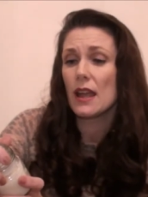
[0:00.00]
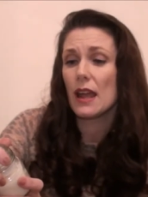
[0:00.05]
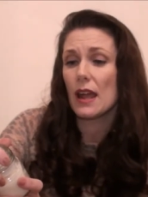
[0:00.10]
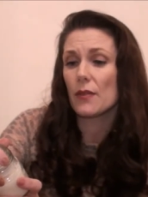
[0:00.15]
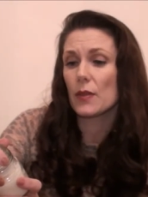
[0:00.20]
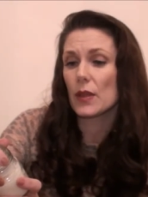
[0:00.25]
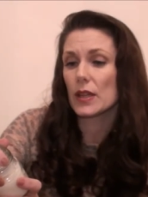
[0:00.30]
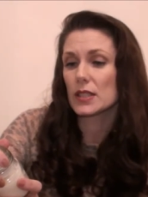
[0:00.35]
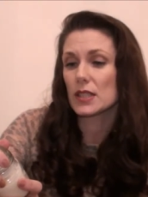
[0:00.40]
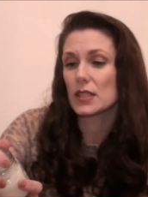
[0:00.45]

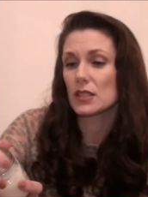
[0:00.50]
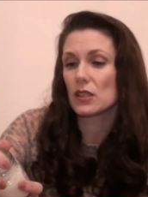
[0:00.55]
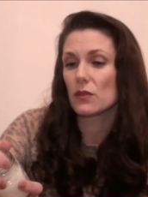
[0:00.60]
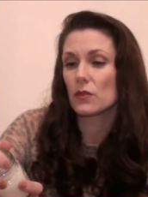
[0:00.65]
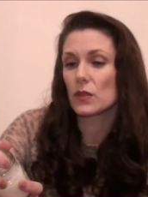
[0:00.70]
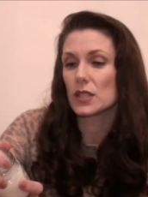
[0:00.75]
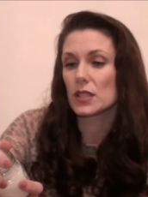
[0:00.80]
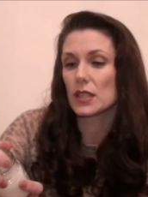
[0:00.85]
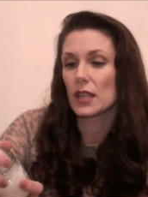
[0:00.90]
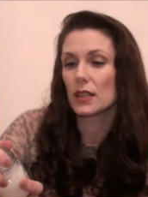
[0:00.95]
And this is in
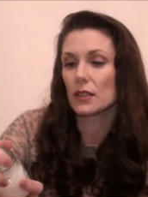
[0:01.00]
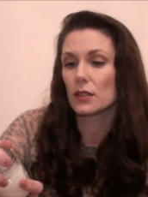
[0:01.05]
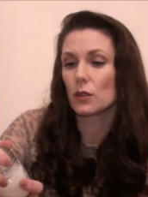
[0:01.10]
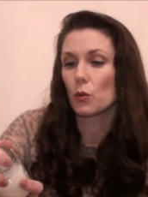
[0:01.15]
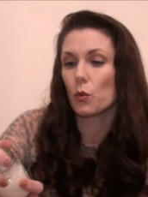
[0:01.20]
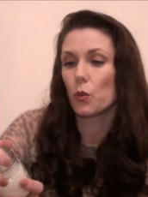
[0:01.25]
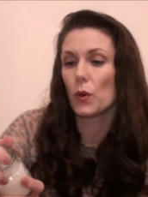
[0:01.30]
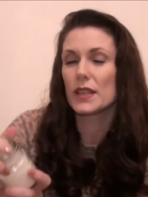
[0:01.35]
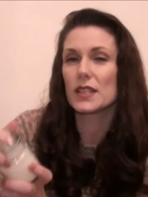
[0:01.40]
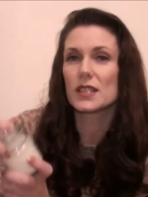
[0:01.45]
the scent
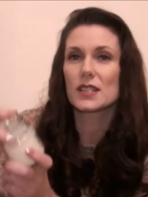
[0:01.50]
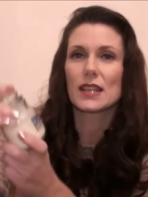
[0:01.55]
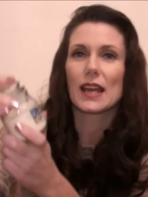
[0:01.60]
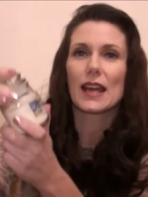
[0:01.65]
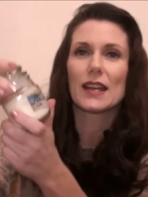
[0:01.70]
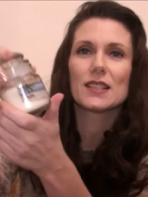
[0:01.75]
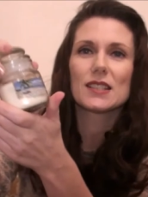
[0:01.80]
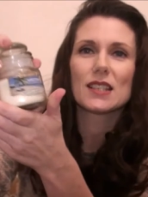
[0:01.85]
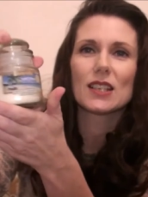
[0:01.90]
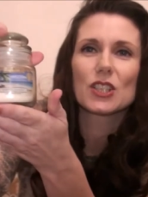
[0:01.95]
White
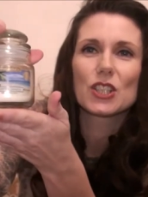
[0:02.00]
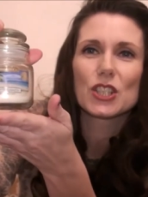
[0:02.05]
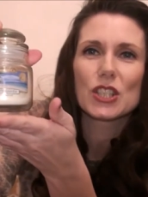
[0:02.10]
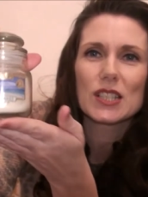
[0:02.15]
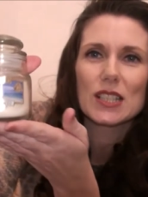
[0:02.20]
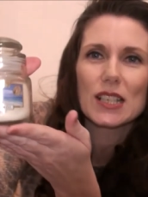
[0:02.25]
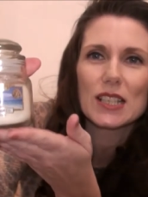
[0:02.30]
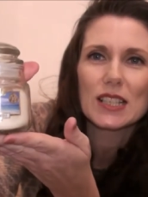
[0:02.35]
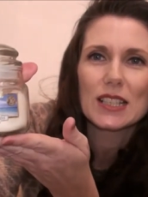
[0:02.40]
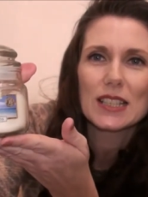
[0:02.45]
Sands, and it's
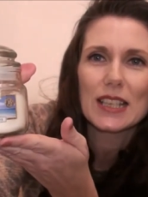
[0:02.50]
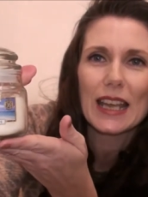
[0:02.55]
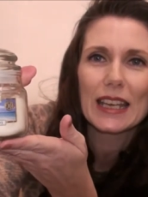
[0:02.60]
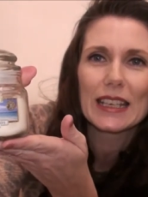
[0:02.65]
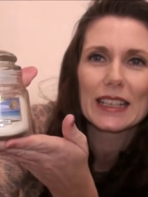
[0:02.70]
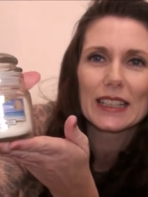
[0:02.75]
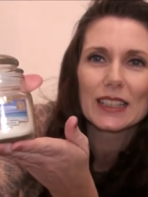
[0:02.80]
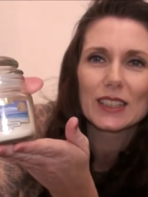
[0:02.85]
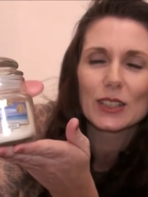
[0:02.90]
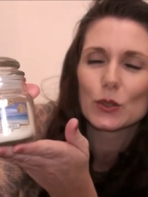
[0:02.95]
just this
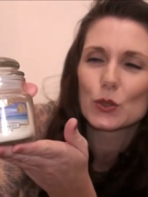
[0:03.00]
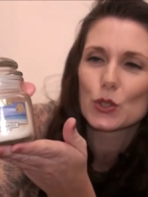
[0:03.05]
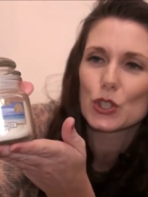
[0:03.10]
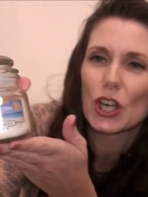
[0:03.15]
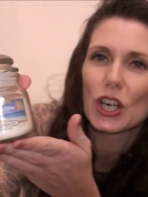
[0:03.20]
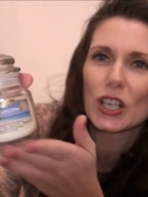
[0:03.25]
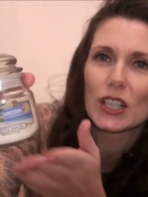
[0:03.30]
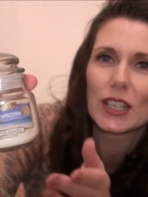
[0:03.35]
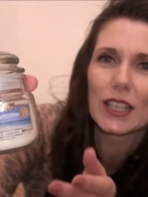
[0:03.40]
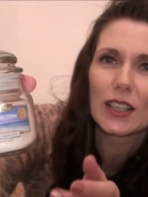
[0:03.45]
tiny little
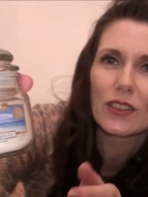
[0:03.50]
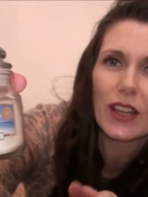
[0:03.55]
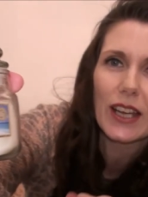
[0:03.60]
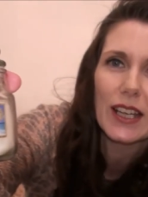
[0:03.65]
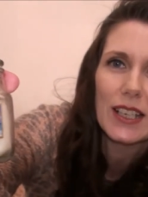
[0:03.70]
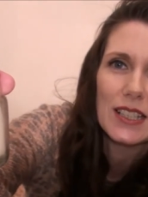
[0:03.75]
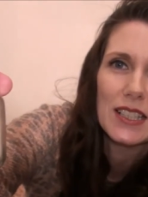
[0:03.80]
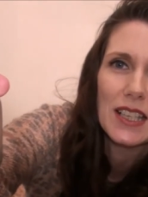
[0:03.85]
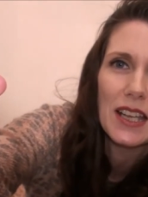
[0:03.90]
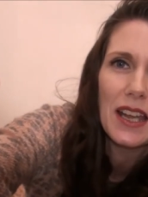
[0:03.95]
jar like
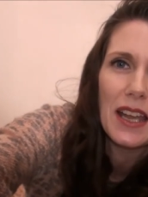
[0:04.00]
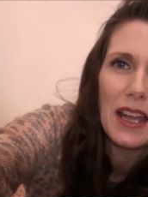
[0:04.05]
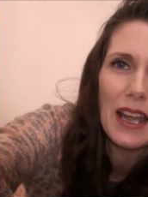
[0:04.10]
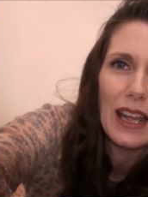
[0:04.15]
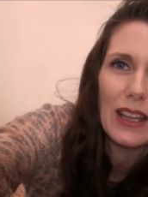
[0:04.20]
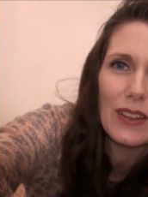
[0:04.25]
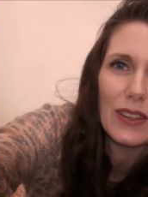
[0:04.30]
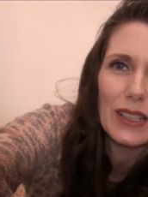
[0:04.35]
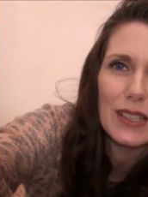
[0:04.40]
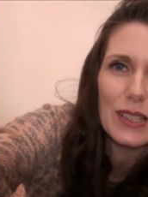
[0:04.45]
this.
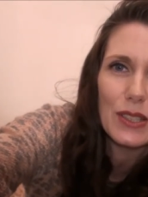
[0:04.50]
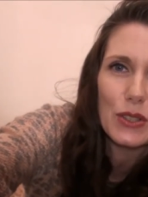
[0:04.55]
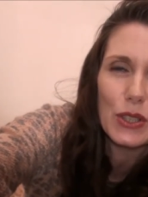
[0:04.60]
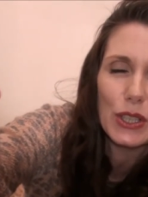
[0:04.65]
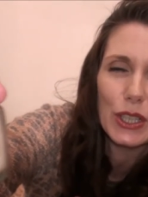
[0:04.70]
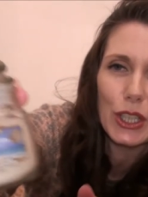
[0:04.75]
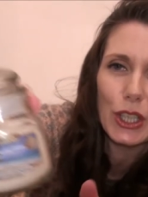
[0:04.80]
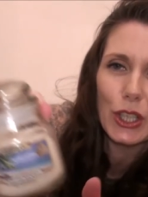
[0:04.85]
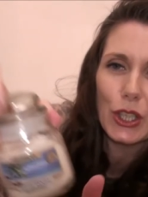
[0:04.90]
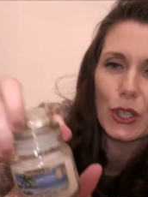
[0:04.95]
I think that's
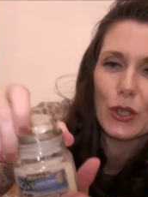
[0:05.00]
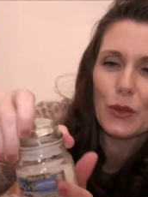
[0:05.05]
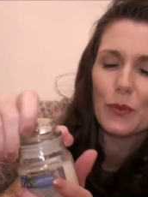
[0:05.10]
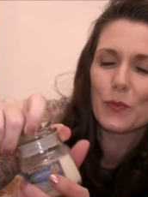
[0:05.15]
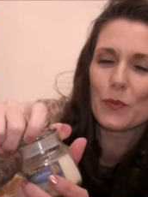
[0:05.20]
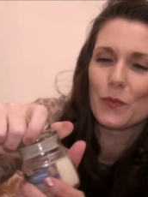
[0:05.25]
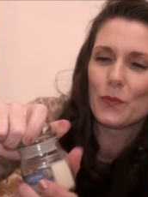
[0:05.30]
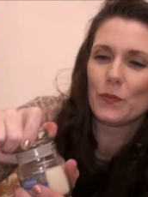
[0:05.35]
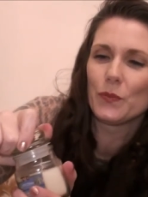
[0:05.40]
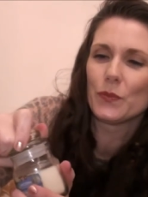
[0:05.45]
really cute.
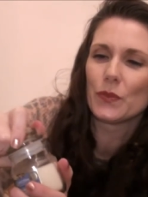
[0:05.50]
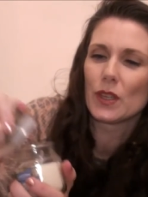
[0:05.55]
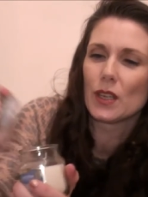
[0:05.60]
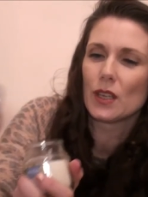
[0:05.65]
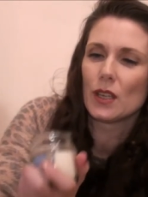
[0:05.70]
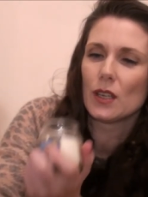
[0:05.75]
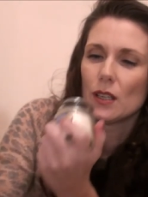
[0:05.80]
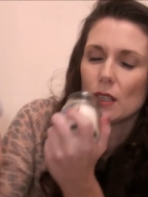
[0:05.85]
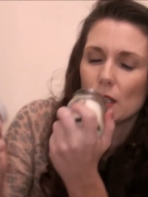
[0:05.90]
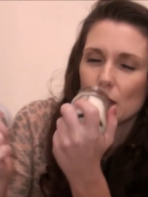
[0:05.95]

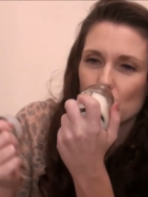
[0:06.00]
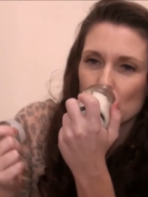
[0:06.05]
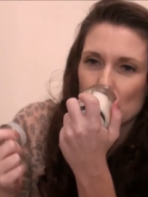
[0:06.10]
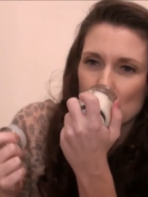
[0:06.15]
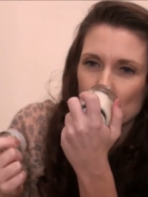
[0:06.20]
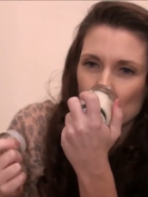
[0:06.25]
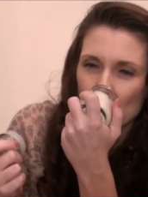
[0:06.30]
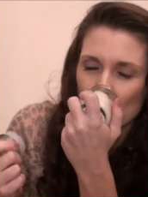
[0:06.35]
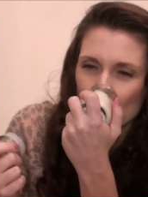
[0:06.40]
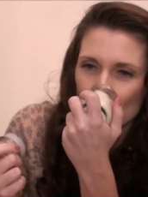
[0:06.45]
I
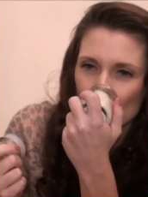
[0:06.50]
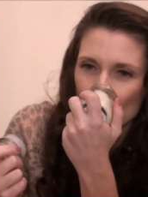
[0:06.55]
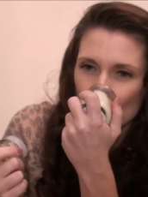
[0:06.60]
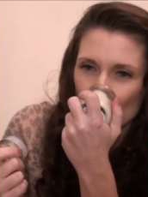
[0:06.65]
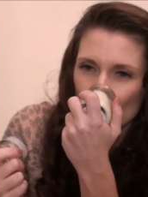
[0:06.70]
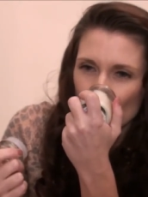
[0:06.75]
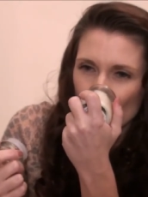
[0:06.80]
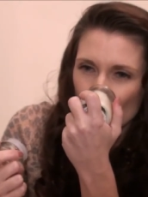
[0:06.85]
smell.